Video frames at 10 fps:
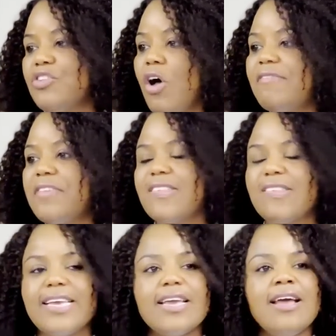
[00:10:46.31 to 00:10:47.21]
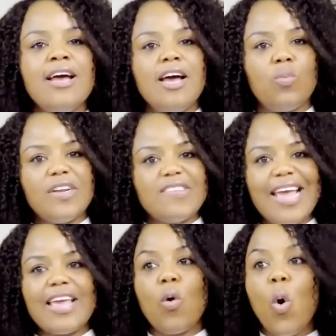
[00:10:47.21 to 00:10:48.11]
And obviously, we're
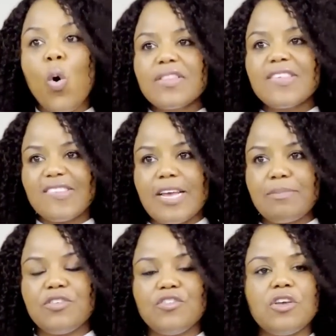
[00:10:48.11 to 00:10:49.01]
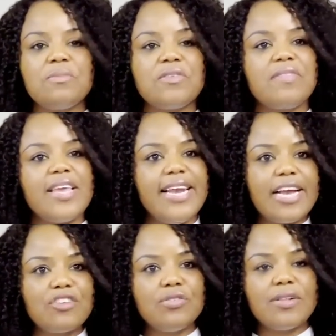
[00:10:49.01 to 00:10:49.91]
taking all the steps in terms of the
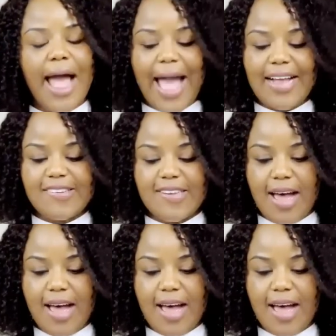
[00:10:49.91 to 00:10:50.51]
Electoral Act